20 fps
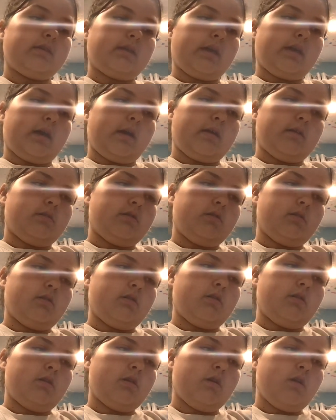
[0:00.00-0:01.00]
again.
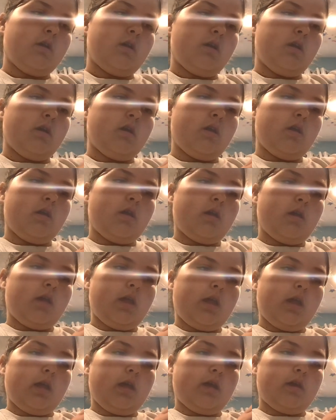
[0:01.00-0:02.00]

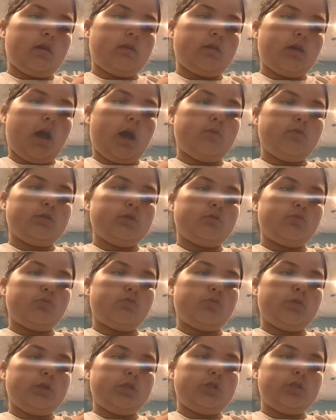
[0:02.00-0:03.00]
And I was
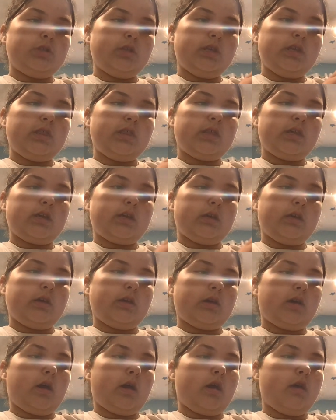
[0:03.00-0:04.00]
originally
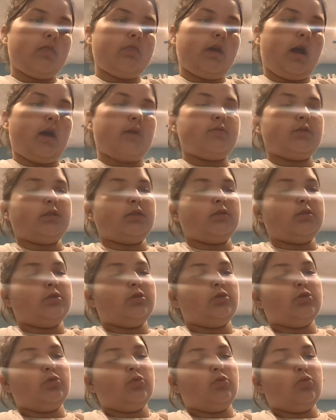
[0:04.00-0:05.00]
thinking that I was going
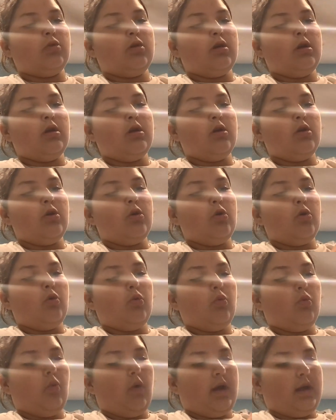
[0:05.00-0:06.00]
to do
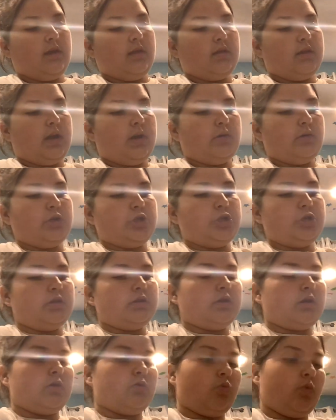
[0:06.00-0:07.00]
white. Now, I should have
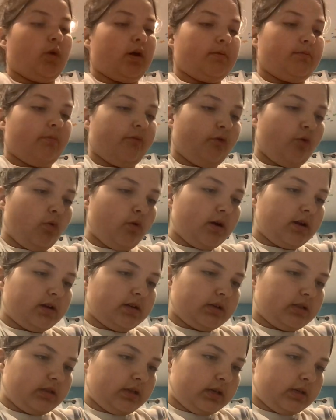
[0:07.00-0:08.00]
done white before I
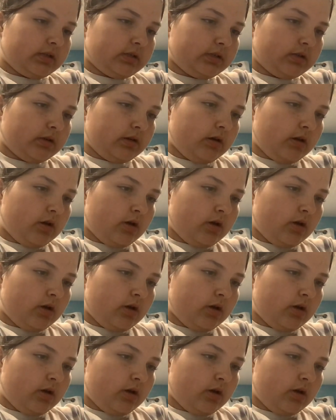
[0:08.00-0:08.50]
did this,